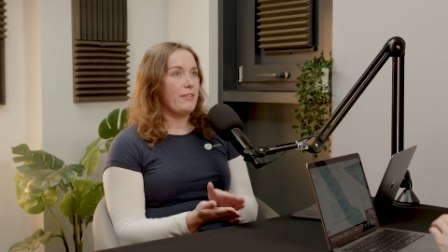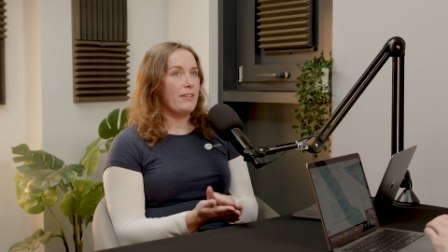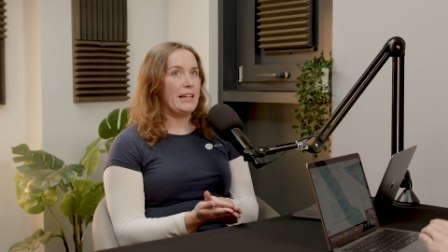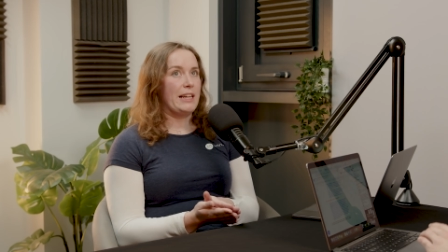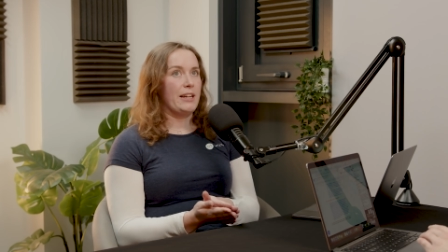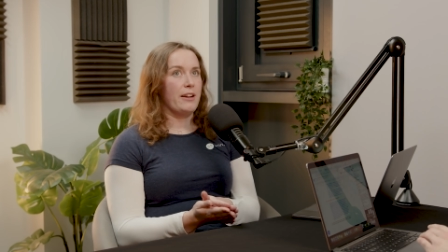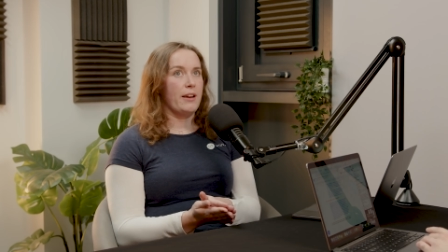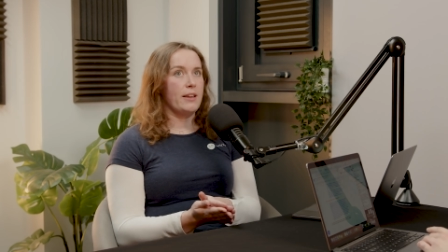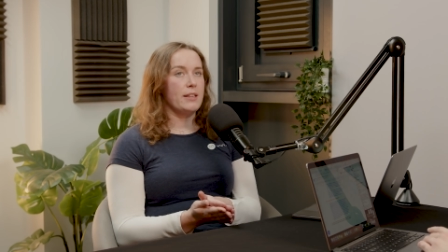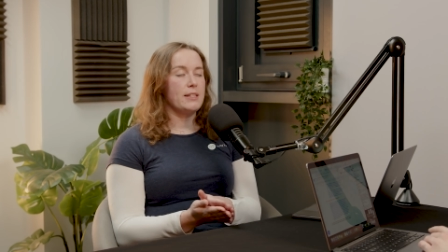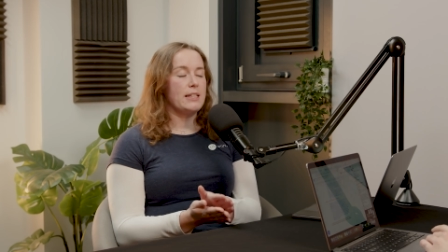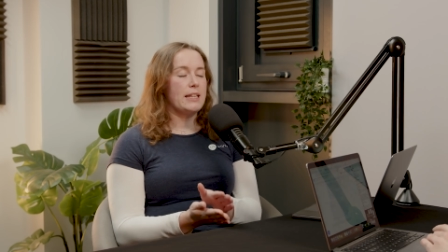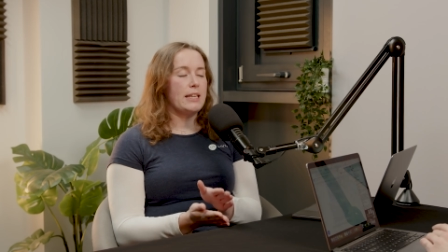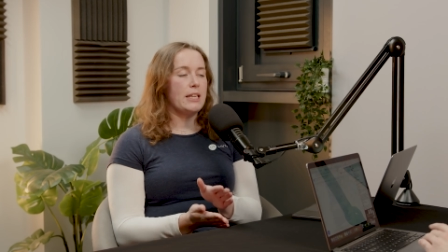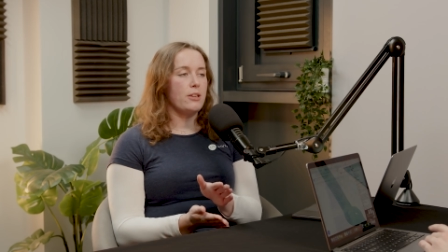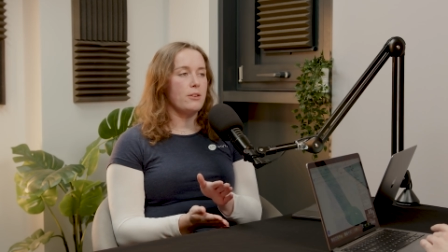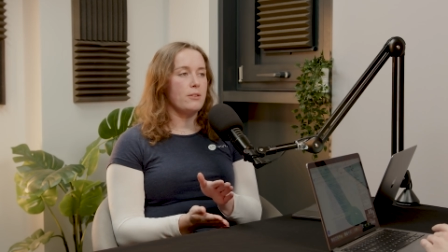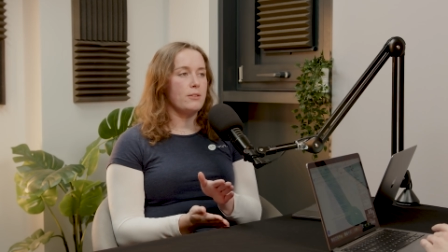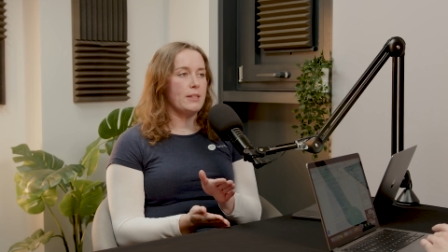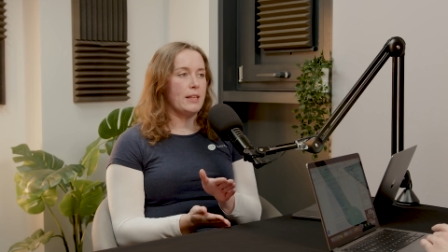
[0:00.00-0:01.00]
really nicely
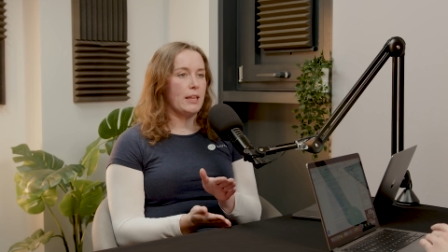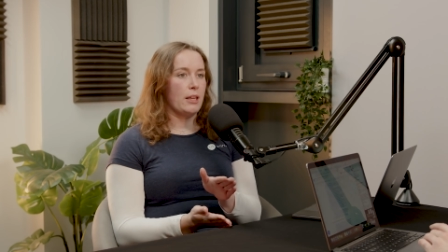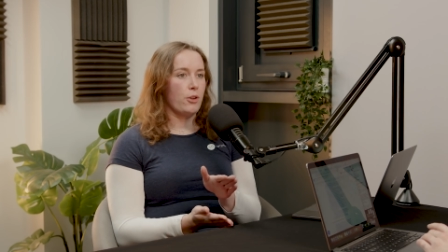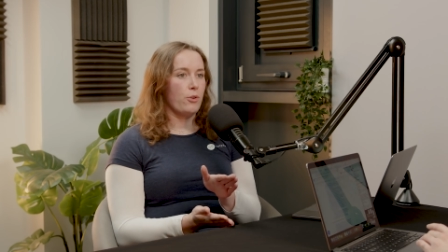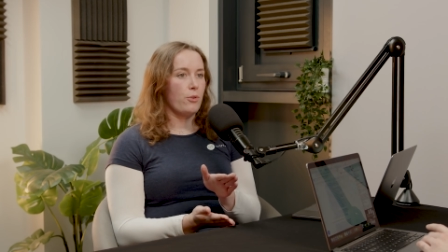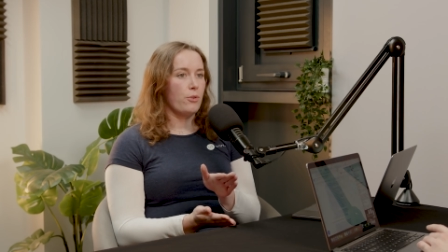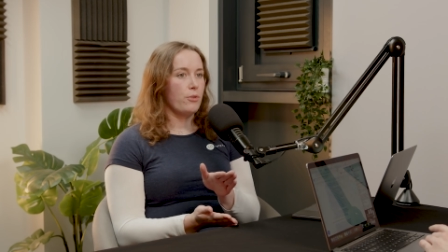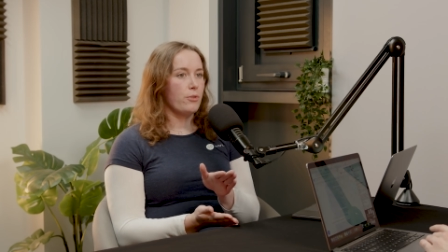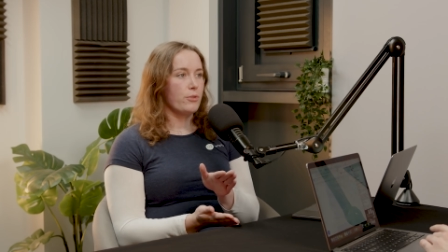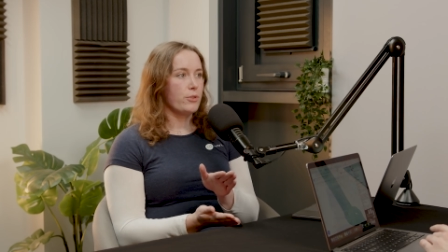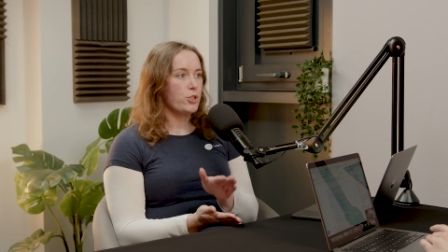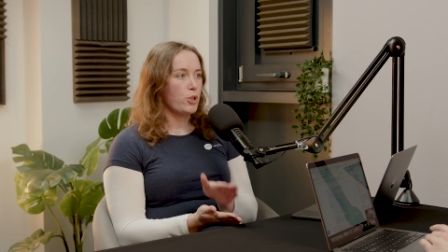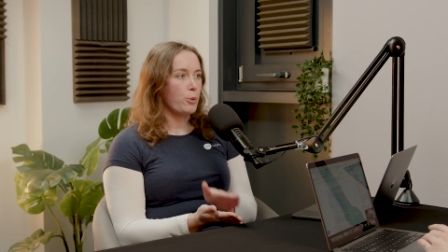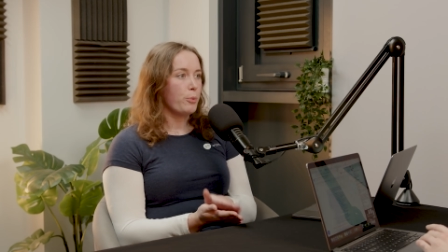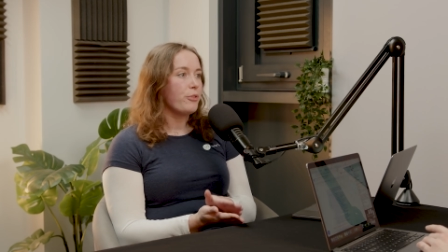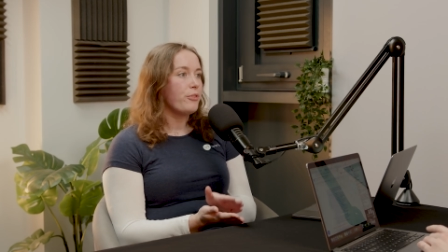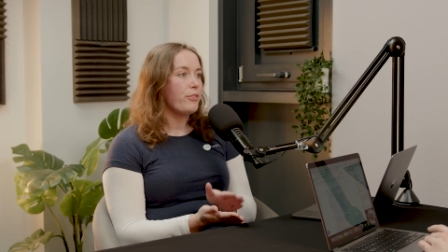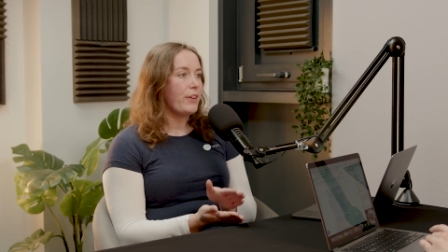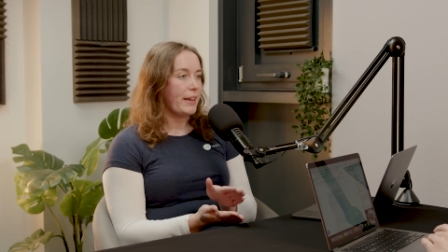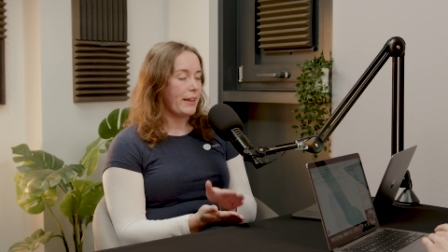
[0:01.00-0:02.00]
using your
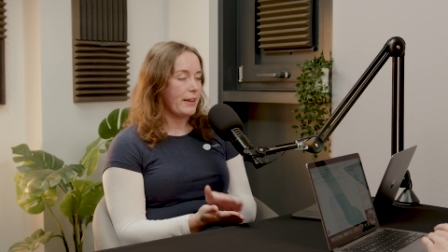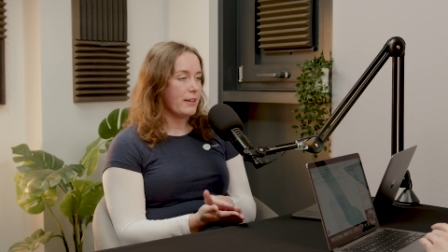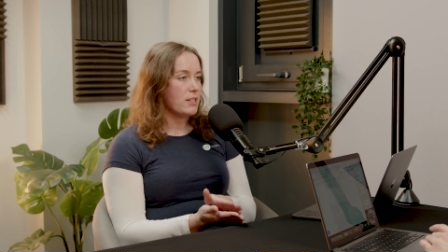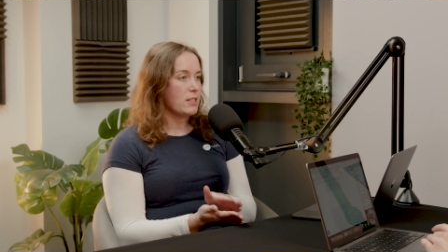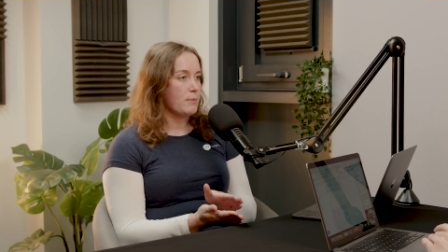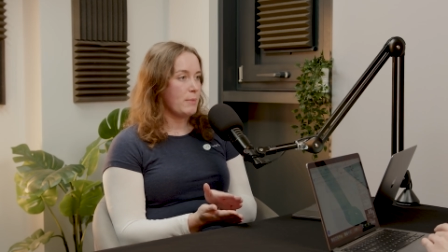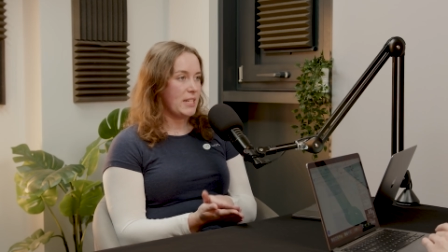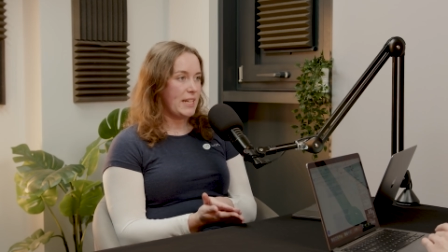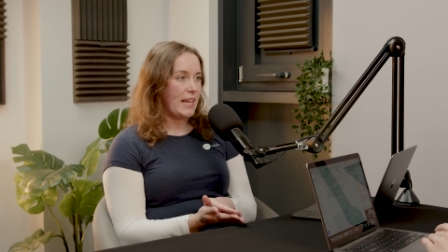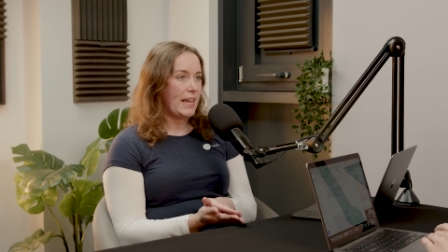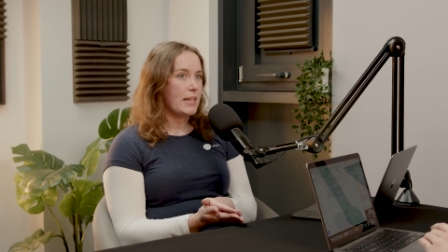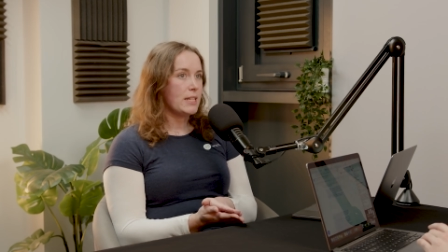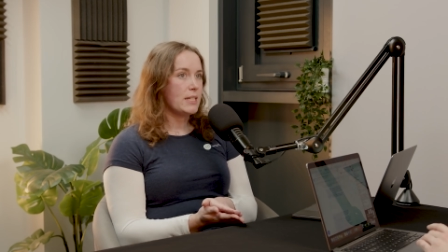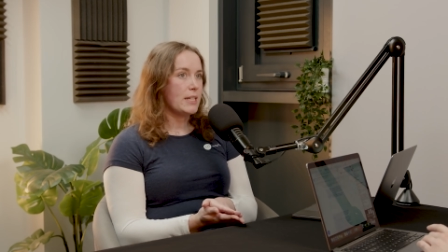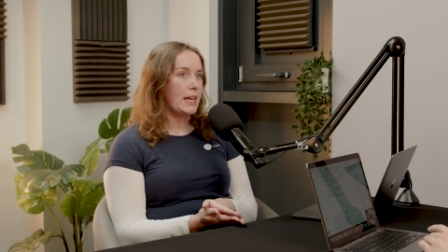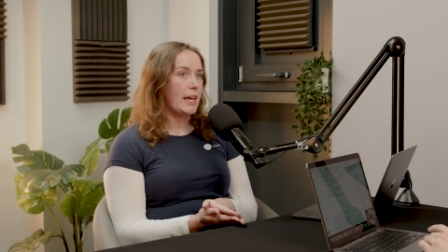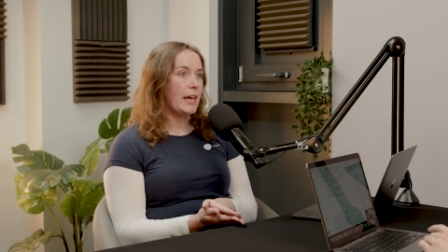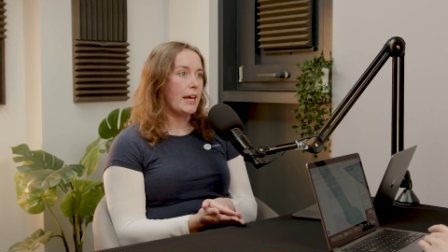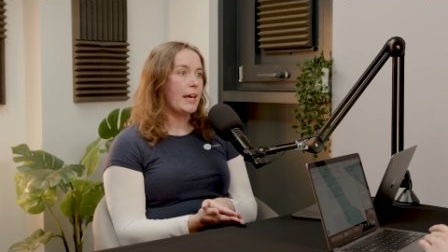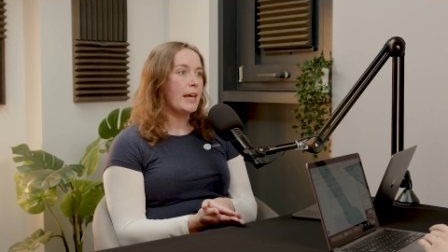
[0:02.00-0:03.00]
Shopify customer
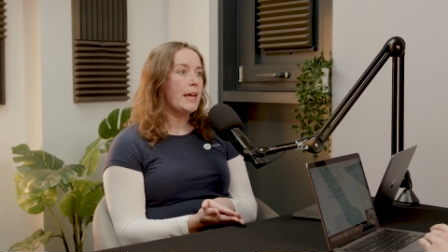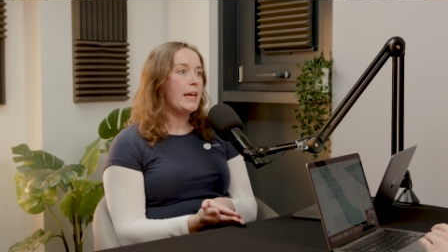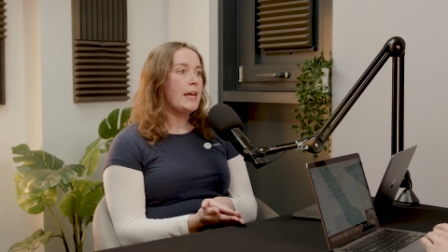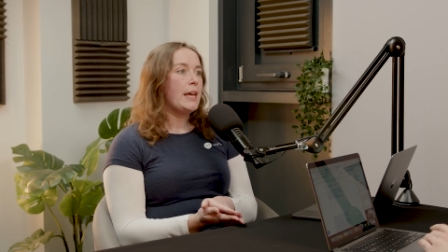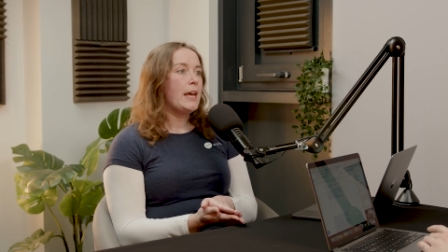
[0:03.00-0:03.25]
data